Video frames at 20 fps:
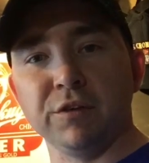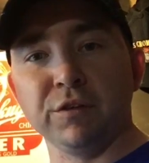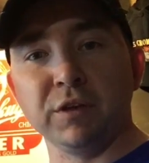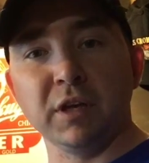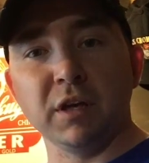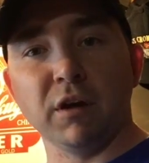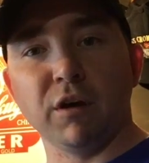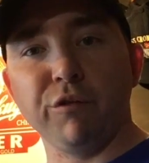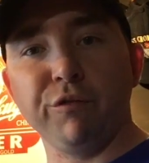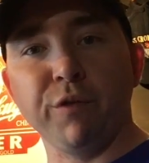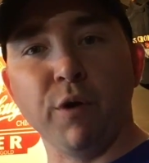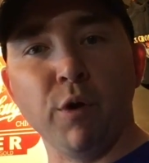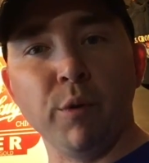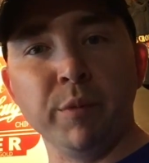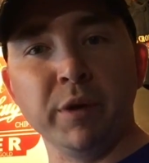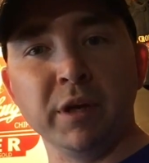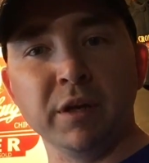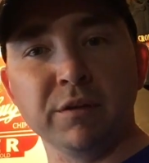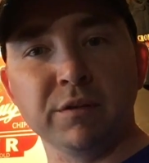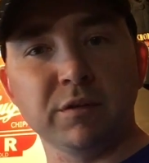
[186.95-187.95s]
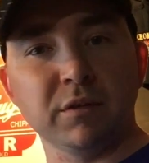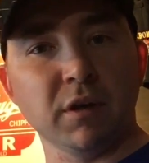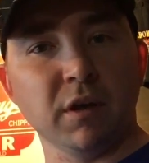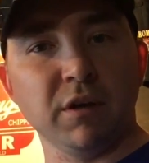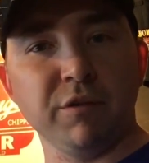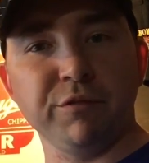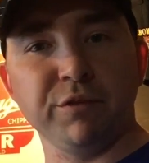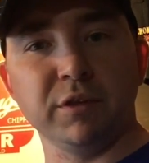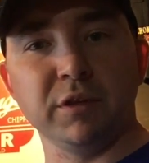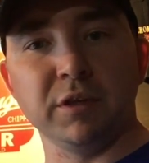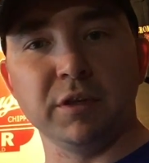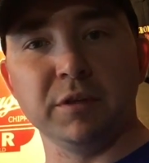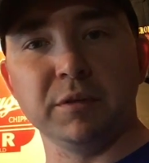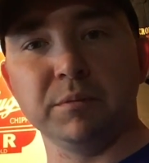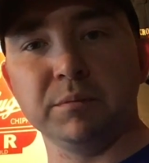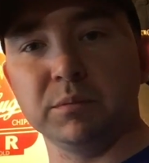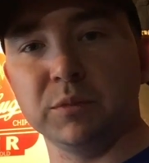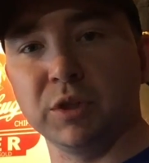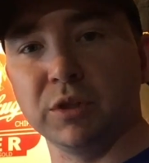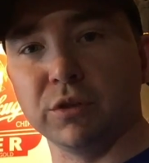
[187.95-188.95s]
get all foamy and stuff, and then,
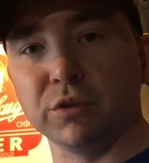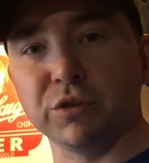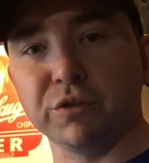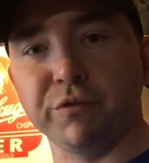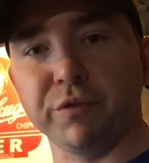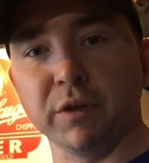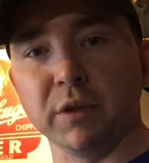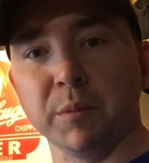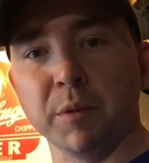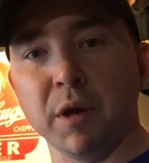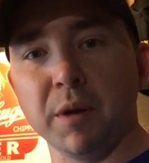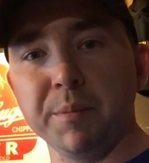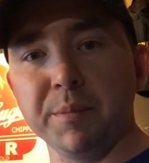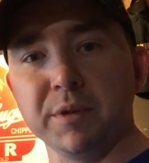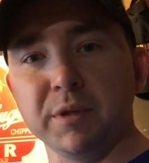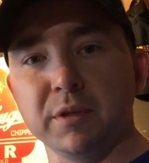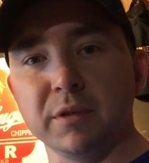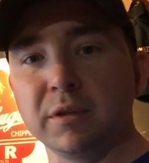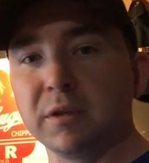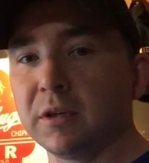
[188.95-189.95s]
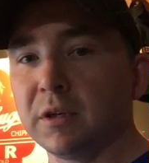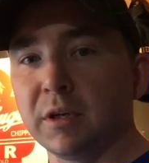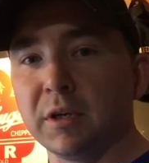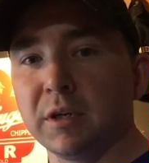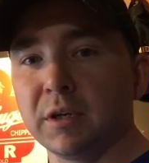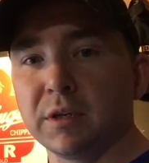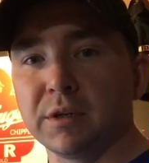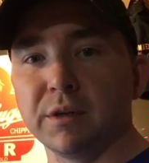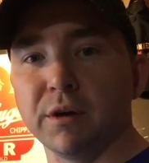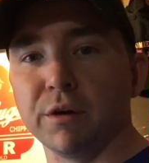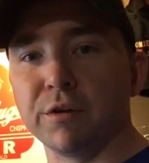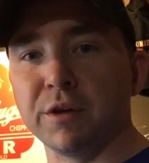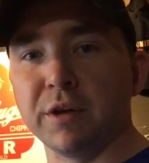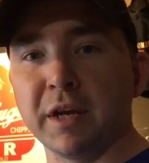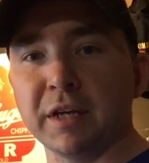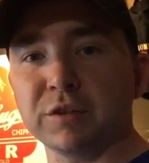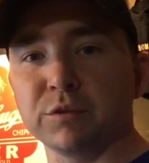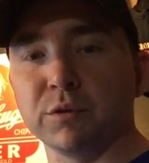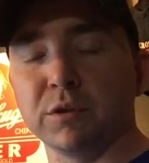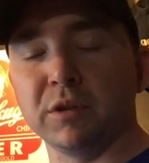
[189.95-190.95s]
you know, just fill them up and go to the
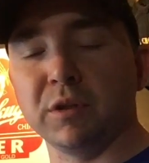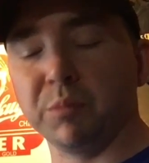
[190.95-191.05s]
next one.